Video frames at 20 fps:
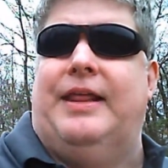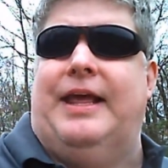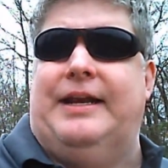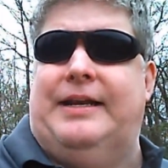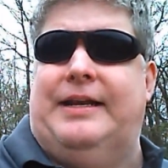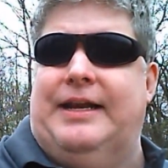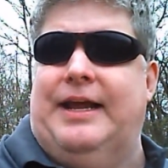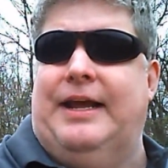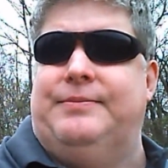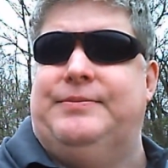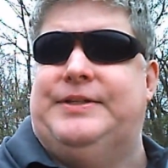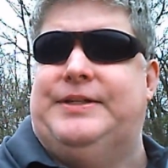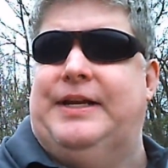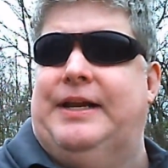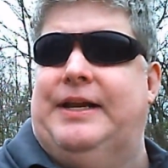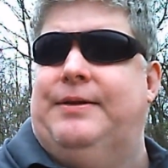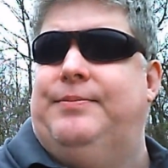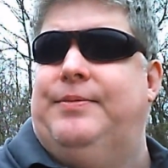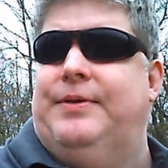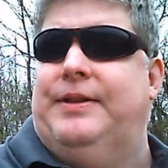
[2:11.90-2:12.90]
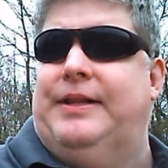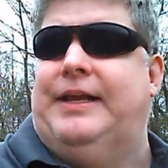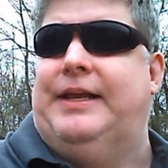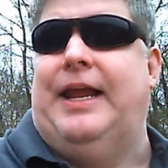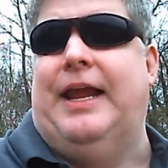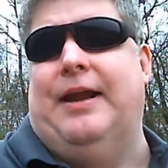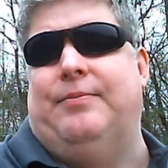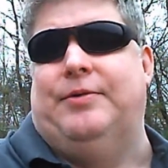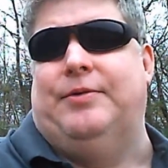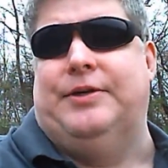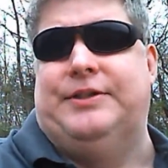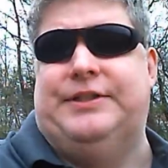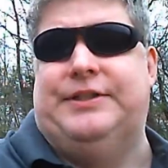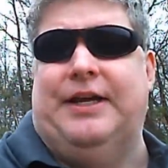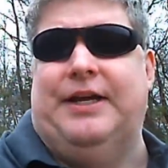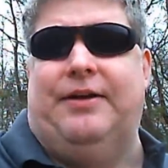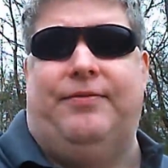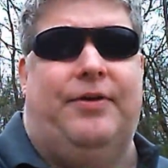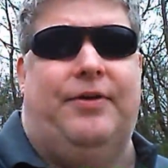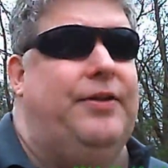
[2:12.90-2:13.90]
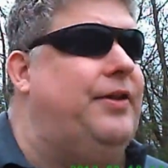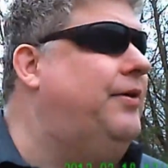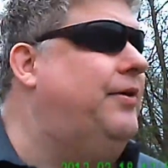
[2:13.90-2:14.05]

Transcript: that timestamp in the camera itself,